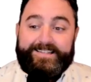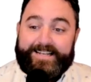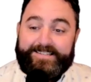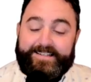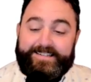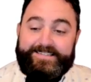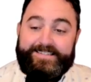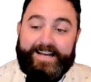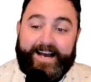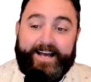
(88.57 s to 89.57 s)
Tesla is
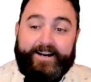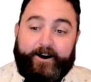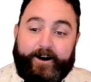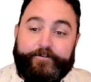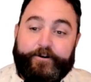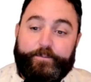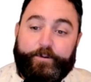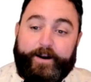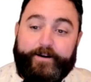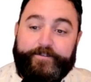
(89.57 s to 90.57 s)
not offering
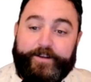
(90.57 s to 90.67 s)
prior